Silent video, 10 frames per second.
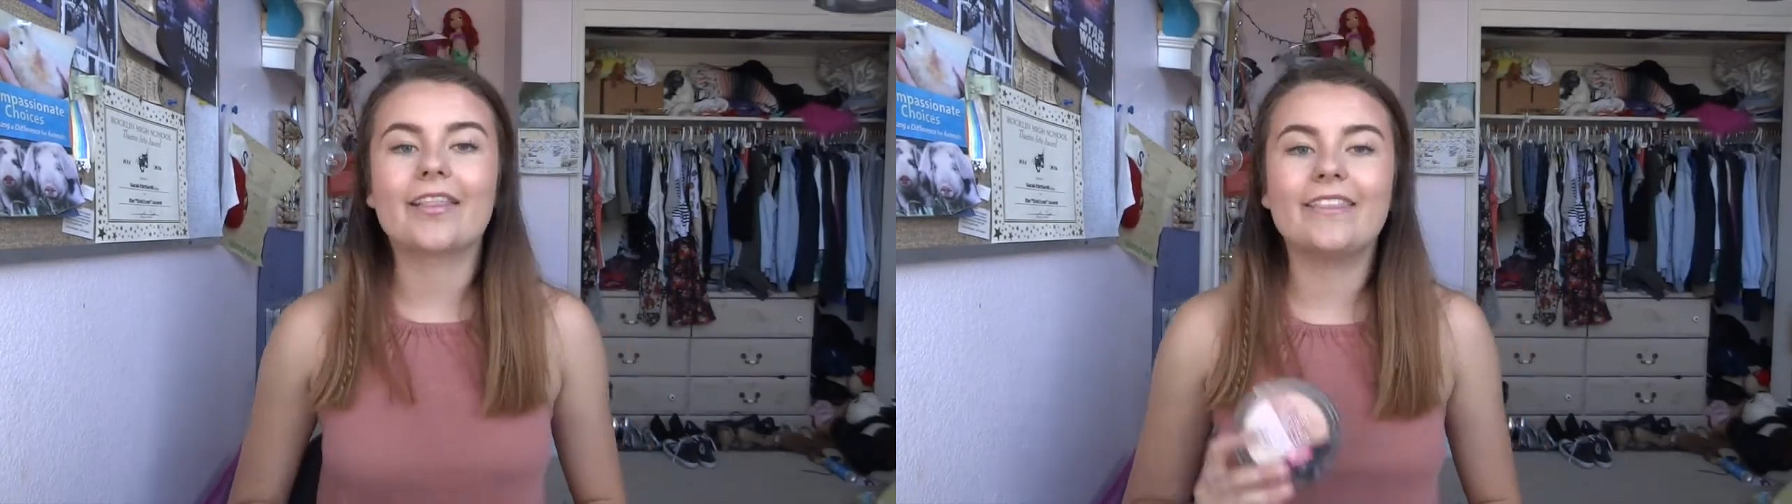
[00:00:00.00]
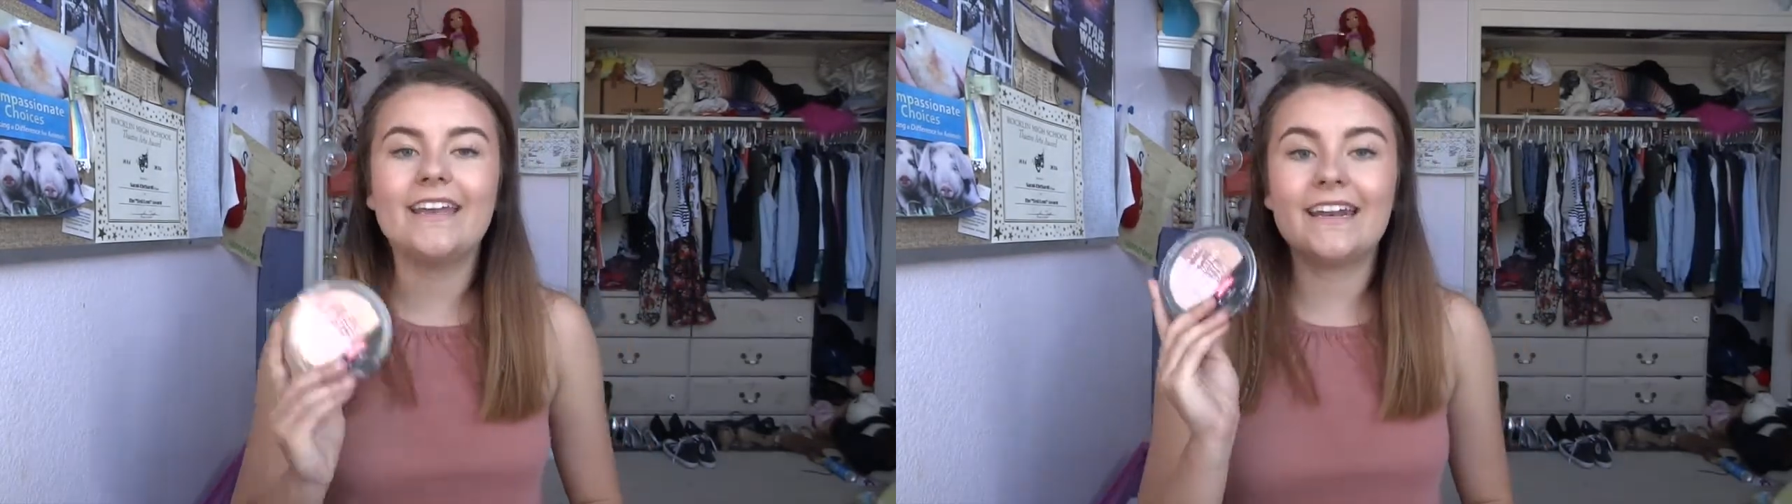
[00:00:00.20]

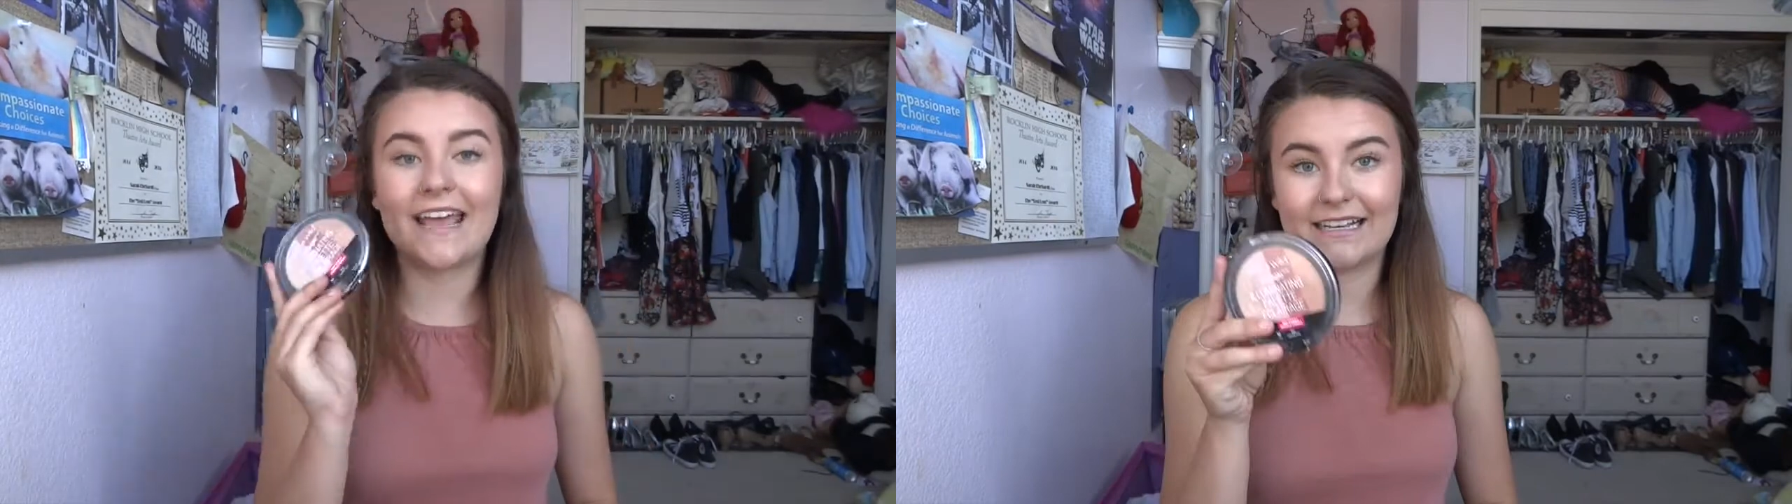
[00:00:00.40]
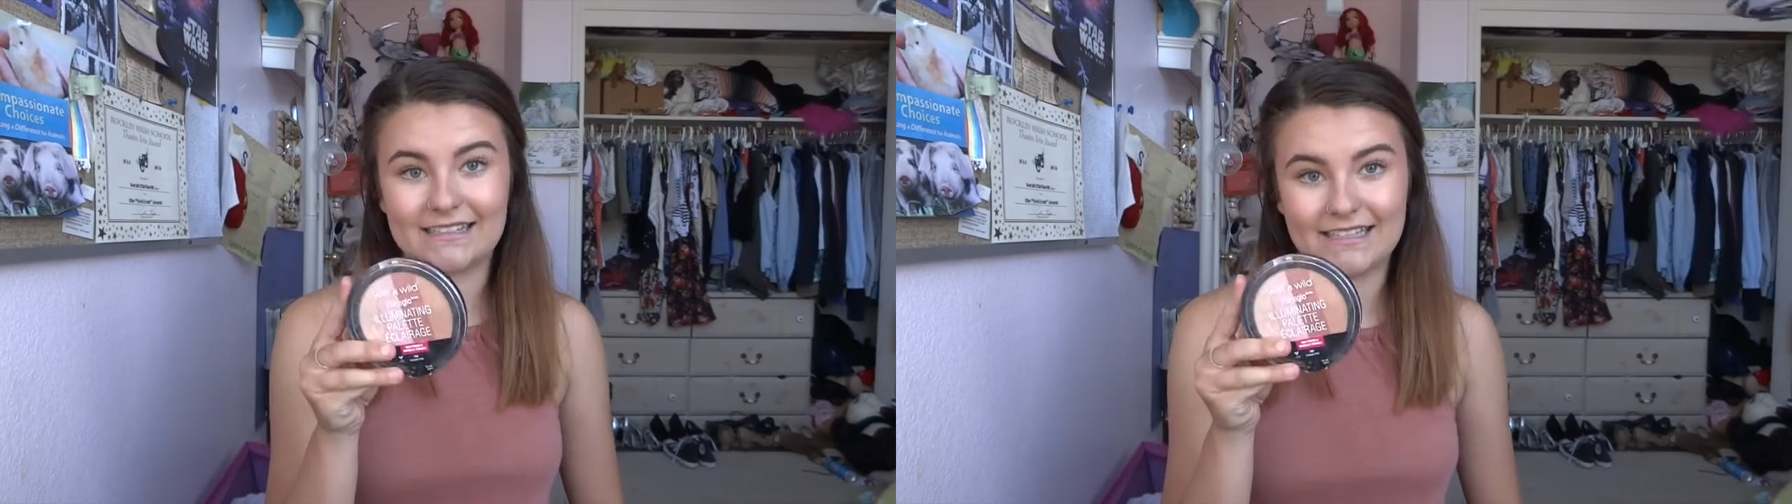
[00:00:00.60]
The
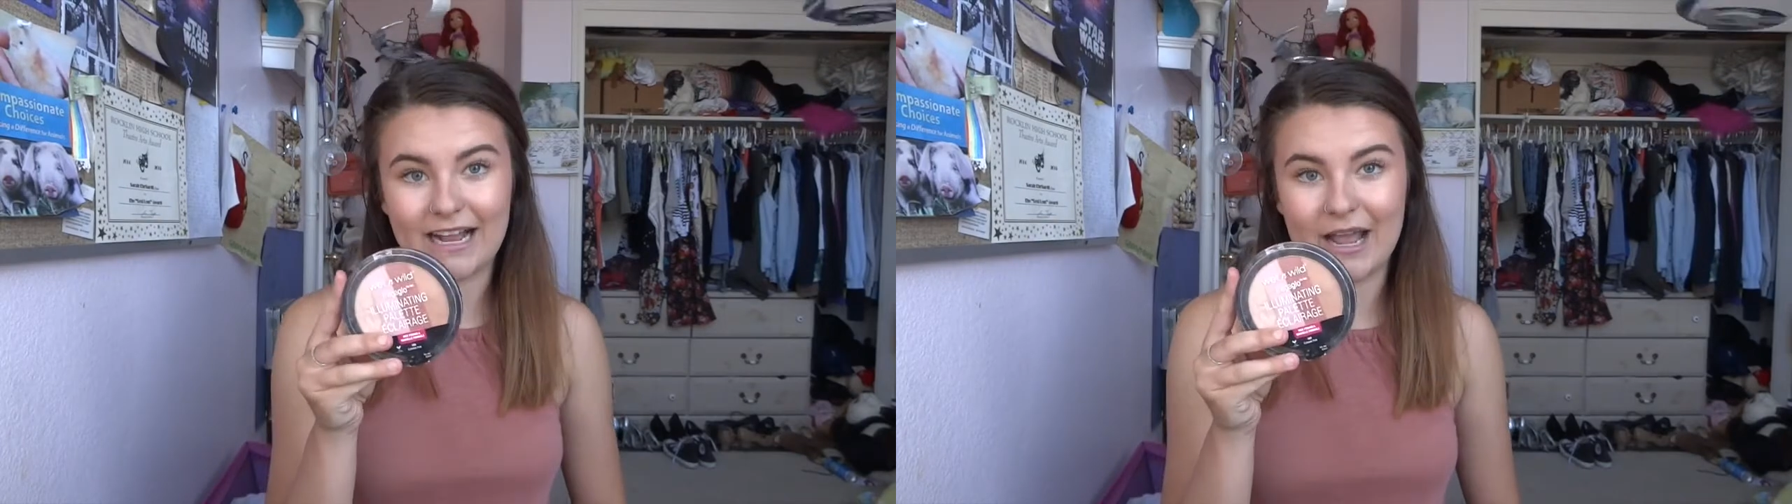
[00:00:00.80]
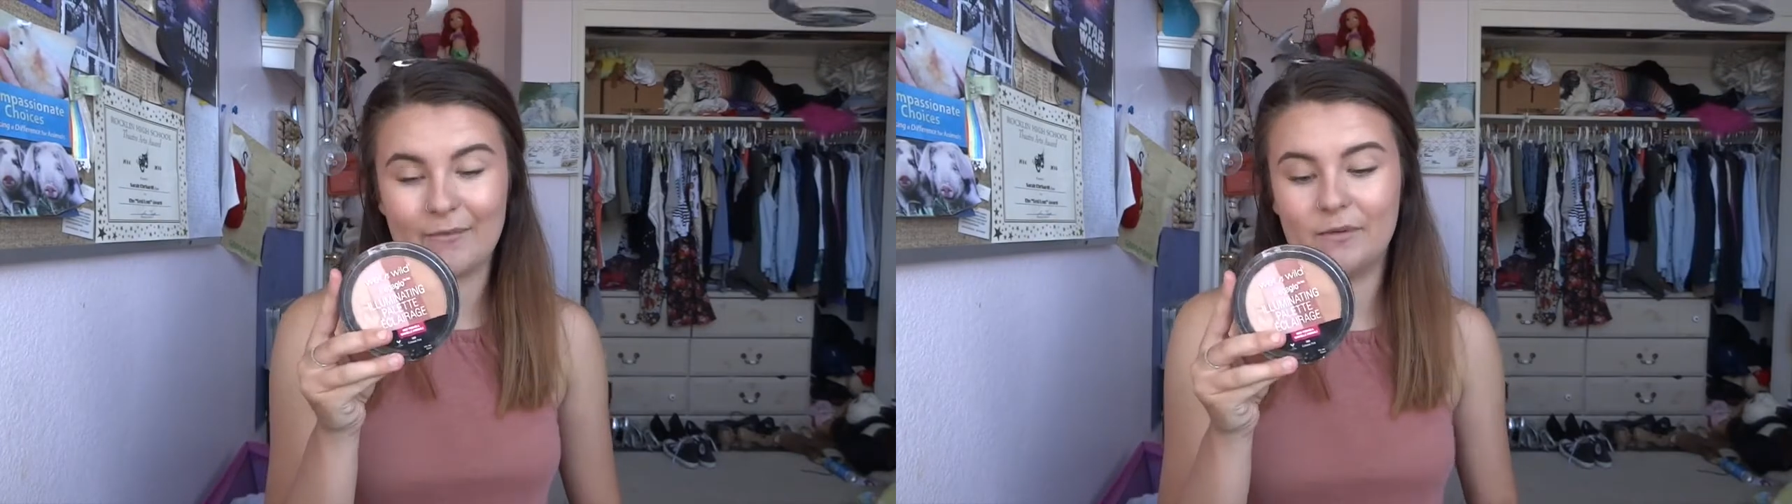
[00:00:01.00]
next
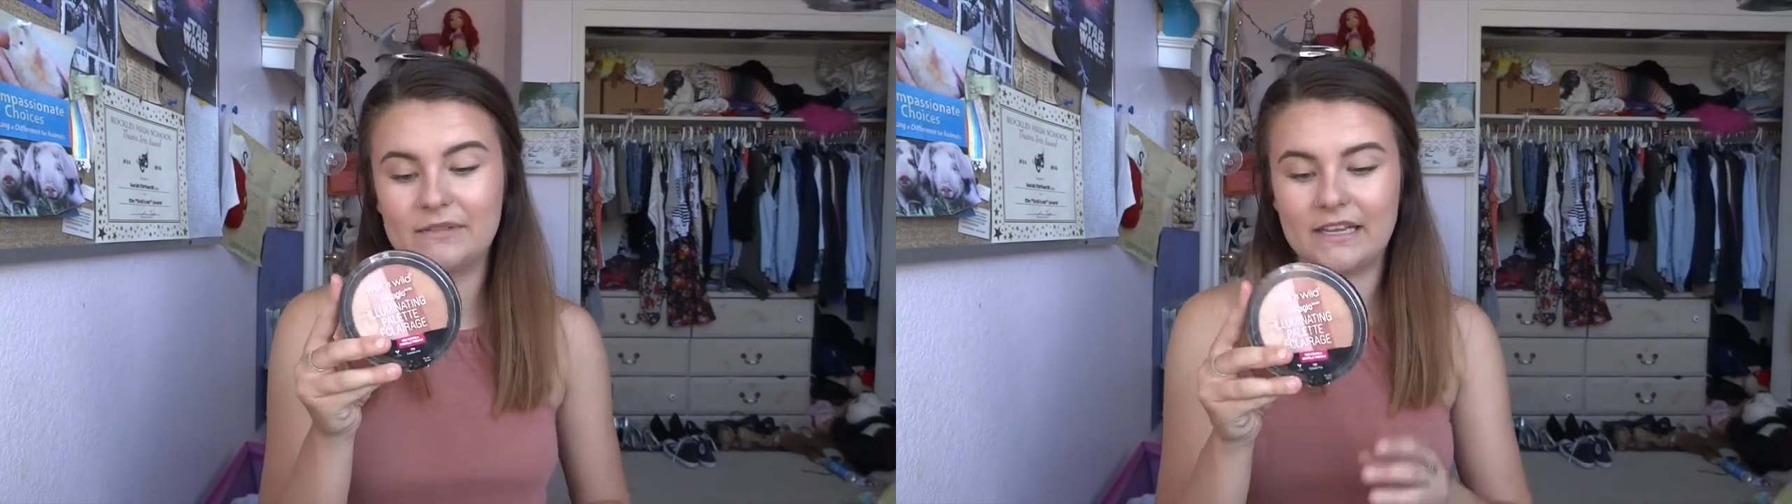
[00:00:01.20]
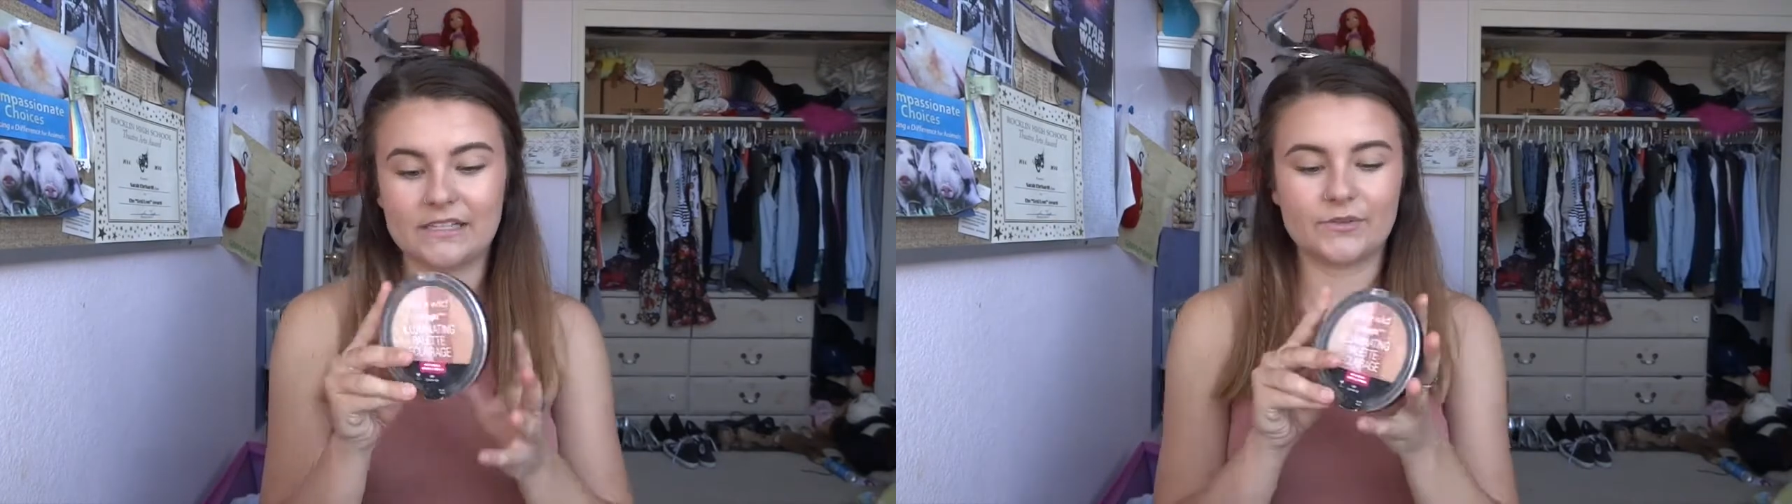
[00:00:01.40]
thing I'm
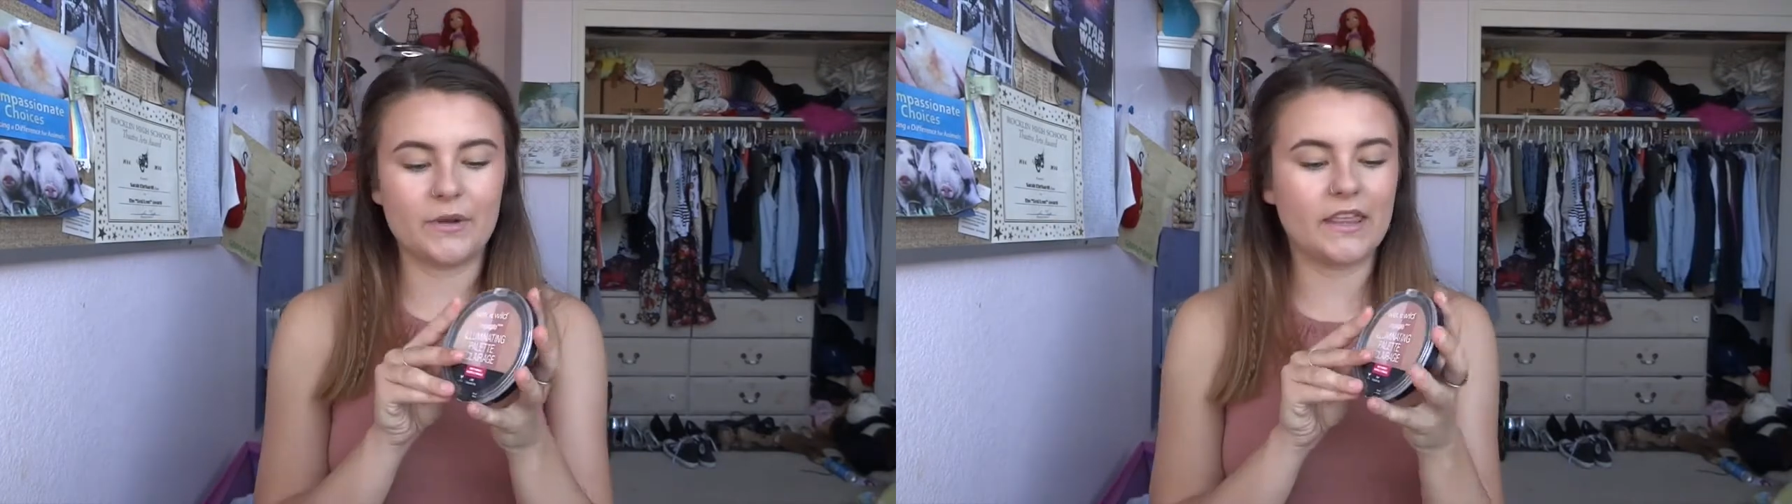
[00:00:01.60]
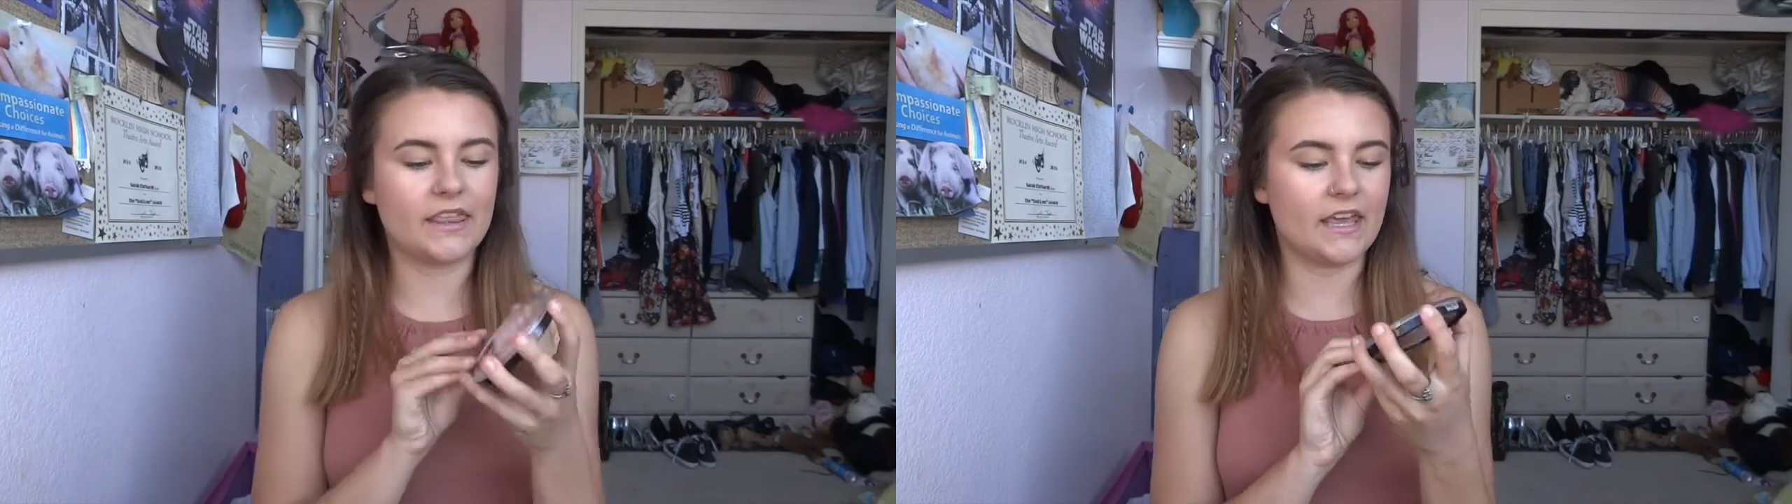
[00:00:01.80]
obsessed
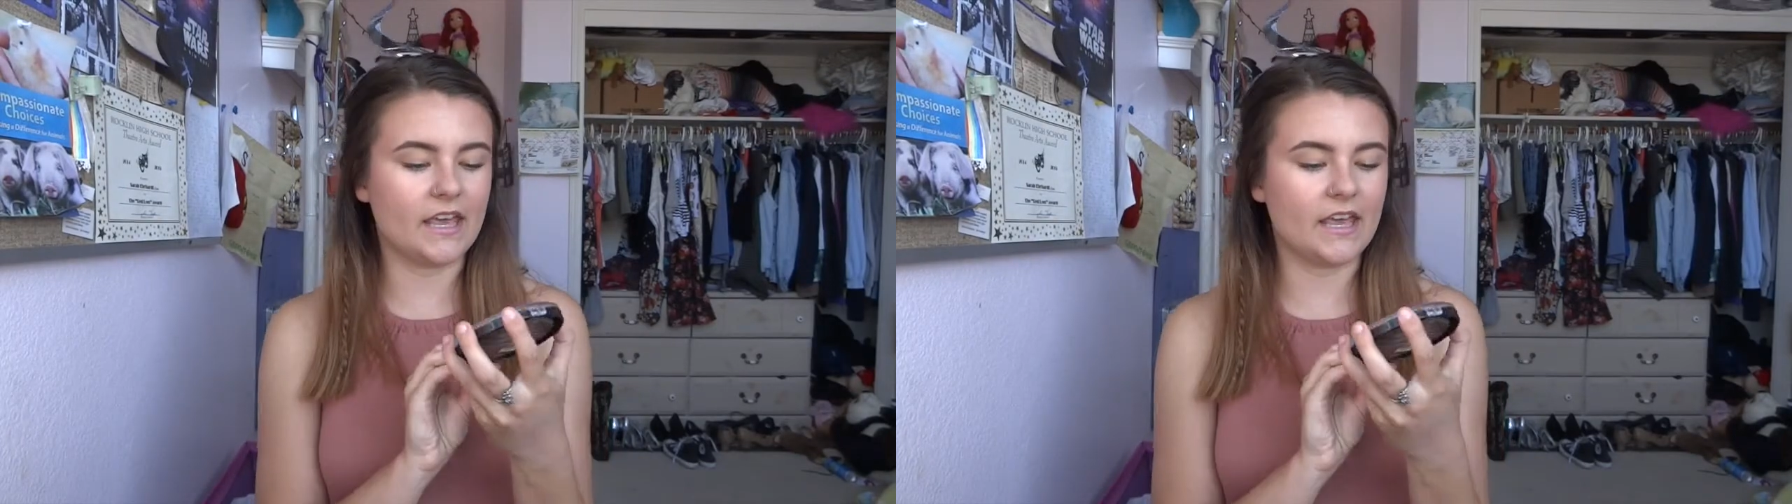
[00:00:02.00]
with